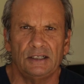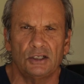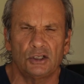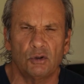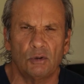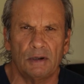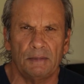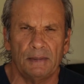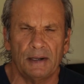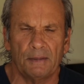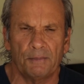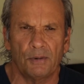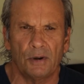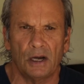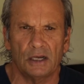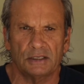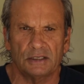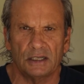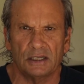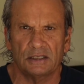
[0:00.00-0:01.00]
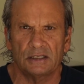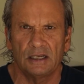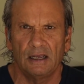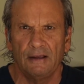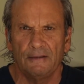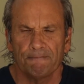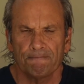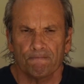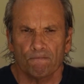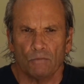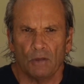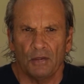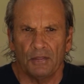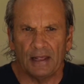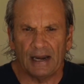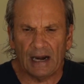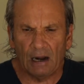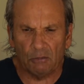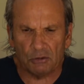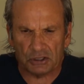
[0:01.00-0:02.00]
to 20-minute process.
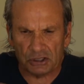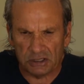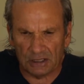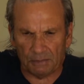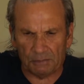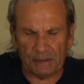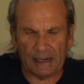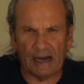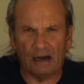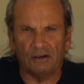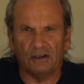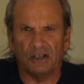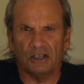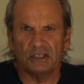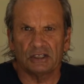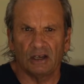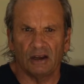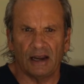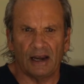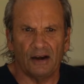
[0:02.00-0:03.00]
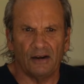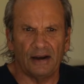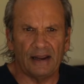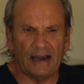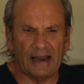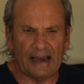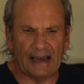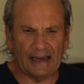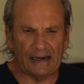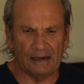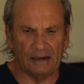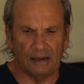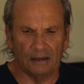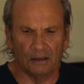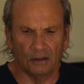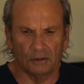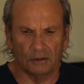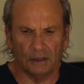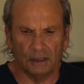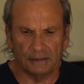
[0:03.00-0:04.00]
Then I would slip down to this little area. I had a
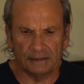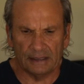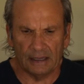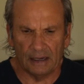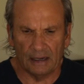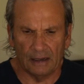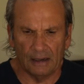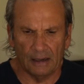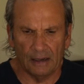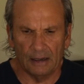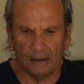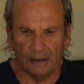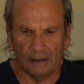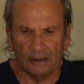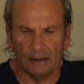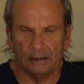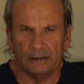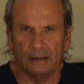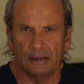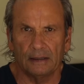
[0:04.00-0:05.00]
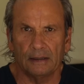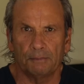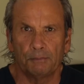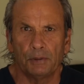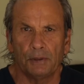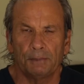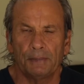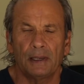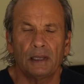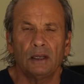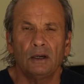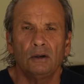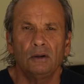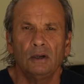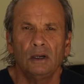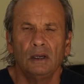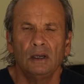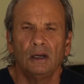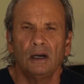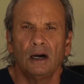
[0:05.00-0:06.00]
little a poop pillow
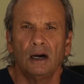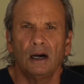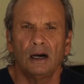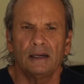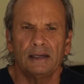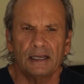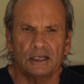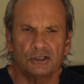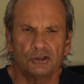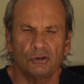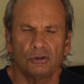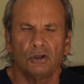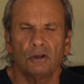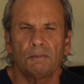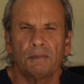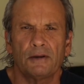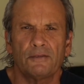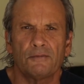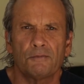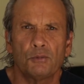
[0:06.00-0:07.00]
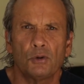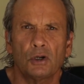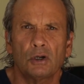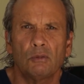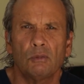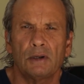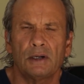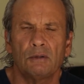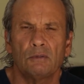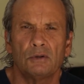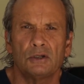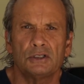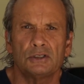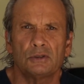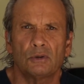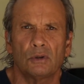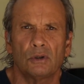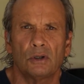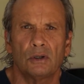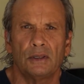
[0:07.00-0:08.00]
next to a little bit of a brook when it was
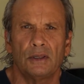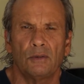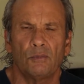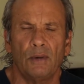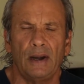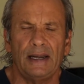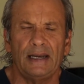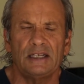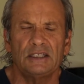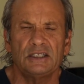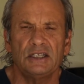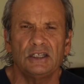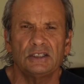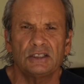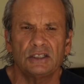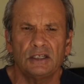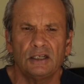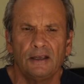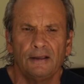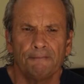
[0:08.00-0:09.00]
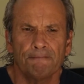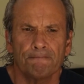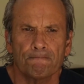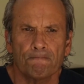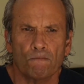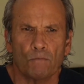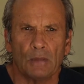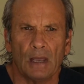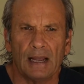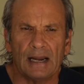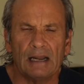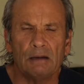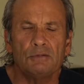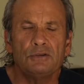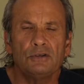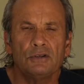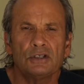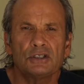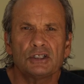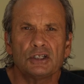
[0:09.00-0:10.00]
in the rainy season. And I would
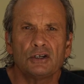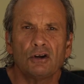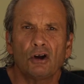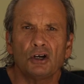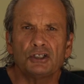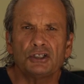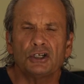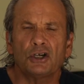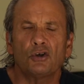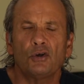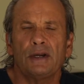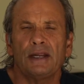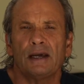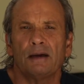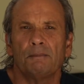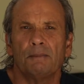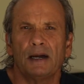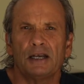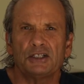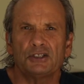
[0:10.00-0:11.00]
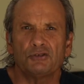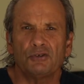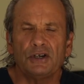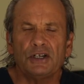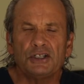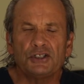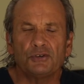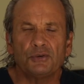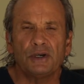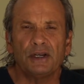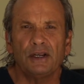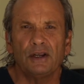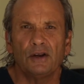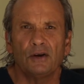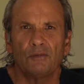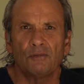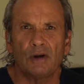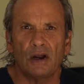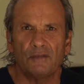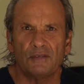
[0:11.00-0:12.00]
do the Sudarshan Kriya by Sri Sri
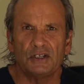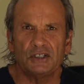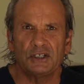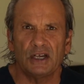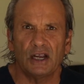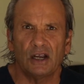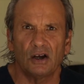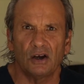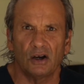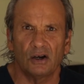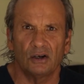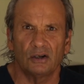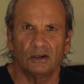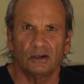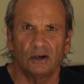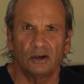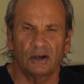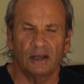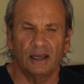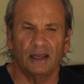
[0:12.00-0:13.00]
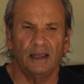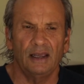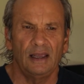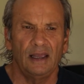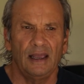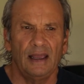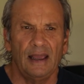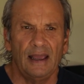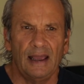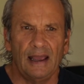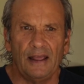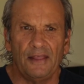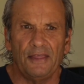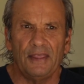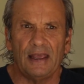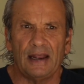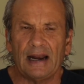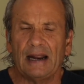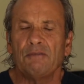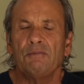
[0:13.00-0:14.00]
Ravi Shankar, okay? And
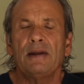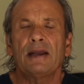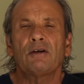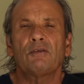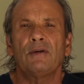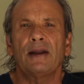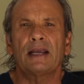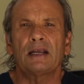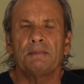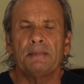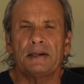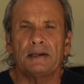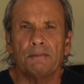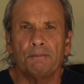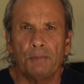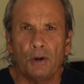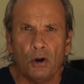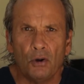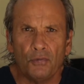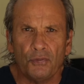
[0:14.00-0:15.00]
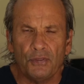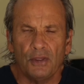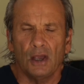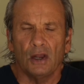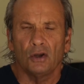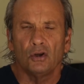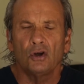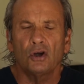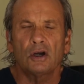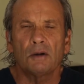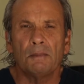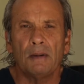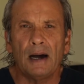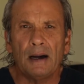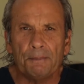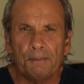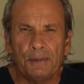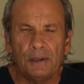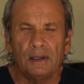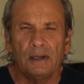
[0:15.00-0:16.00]
then I recommend them both, look them
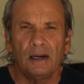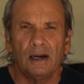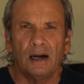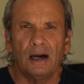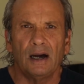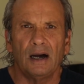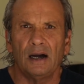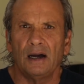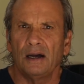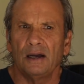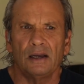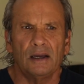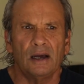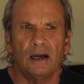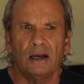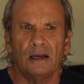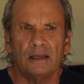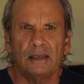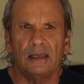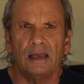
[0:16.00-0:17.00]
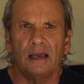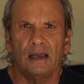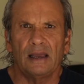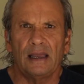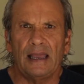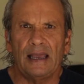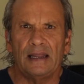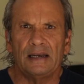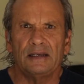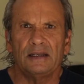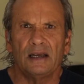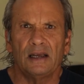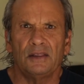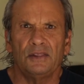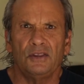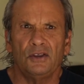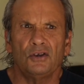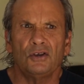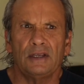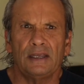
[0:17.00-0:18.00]
up, and
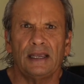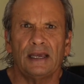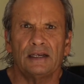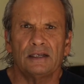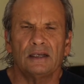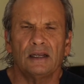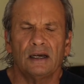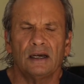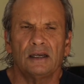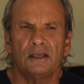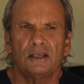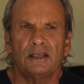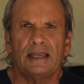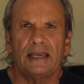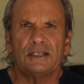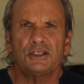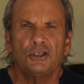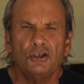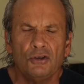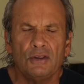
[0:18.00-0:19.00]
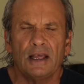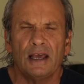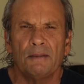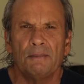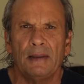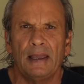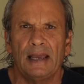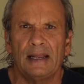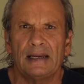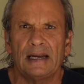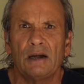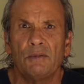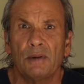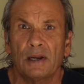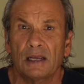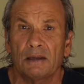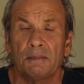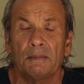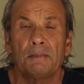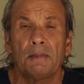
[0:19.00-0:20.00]
you can get to them, and I
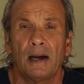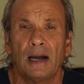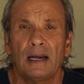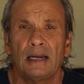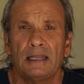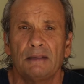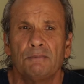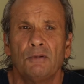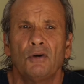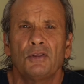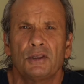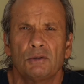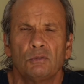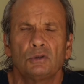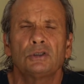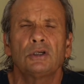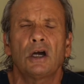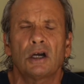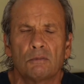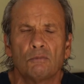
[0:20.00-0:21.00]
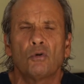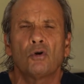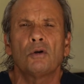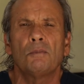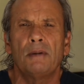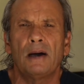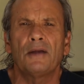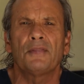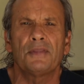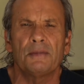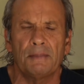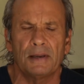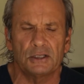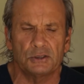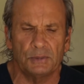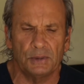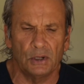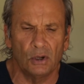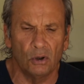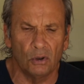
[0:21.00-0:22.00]
recommend them highly, both, and we'll talk more about them
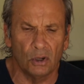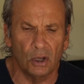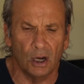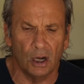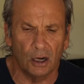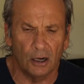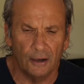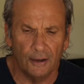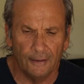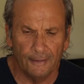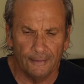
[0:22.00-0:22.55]
as we go along.